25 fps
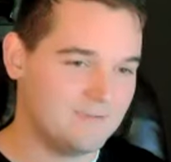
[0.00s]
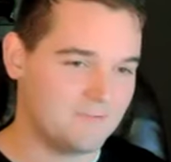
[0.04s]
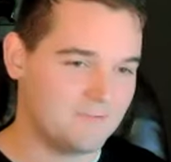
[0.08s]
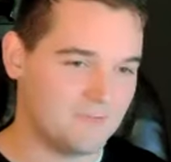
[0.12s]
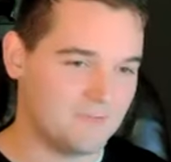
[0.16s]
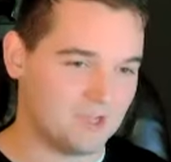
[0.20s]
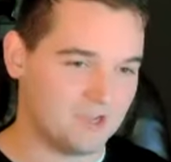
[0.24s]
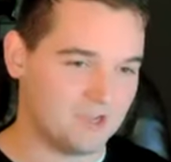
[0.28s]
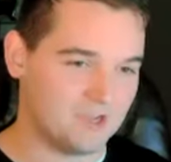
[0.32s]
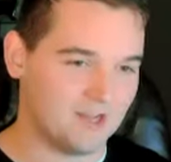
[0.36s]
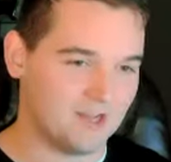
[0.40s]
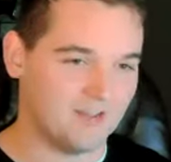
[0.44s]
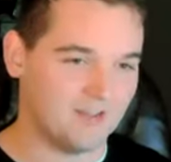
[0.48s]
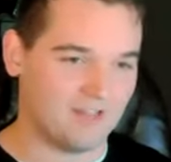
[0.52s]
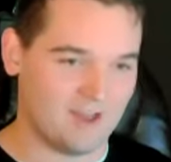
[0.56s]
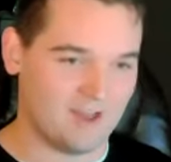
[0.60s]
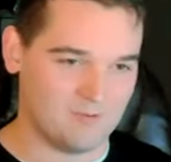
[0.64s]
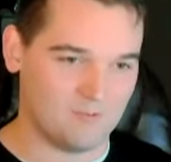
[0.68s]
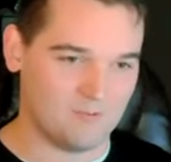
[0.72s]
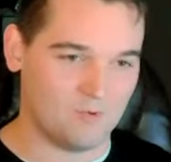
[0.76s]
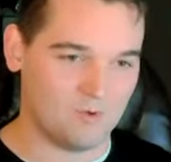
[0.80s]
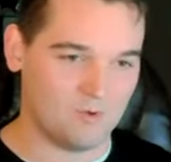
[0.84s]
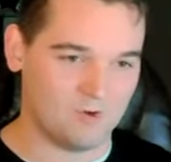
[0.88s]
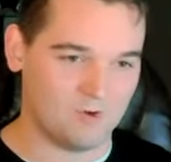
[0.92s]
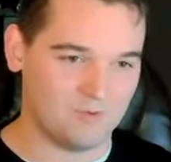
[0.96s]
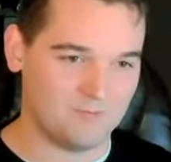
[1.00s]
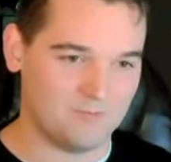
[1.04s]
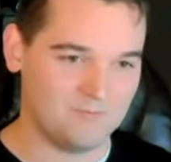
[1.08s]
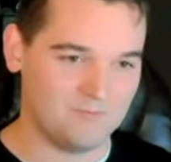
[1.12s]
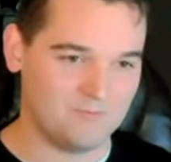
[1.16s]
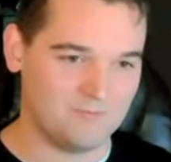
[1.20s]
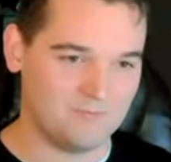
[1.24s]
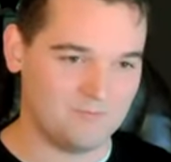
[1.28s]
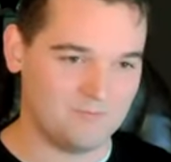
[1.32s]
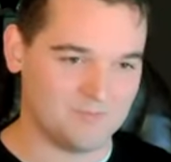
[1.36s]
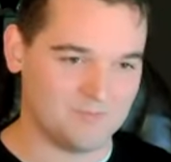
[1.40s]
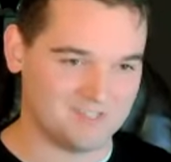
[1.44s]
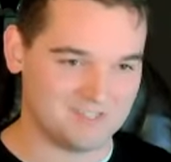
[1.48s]
You get a lot more
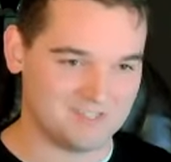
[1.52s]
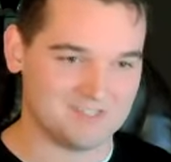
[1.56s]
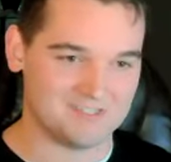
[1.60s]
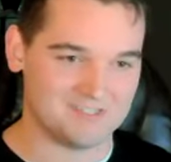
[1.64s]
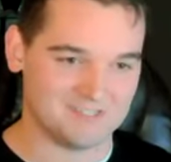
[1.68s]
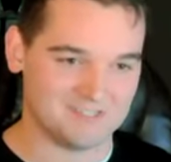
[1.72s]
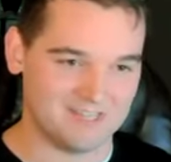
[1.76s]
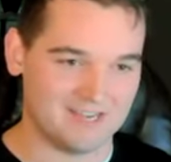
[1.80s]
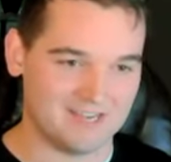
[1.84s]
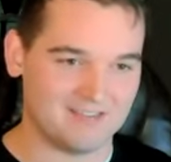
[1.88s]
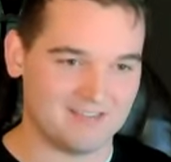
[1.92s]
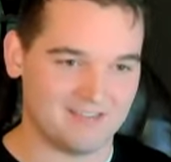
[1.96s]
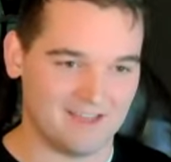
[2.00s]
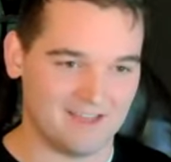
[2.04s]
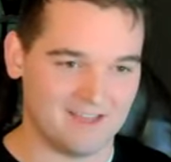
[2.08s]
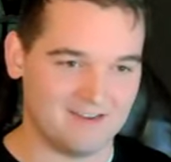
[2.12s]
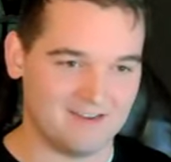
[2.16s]
businesses like that.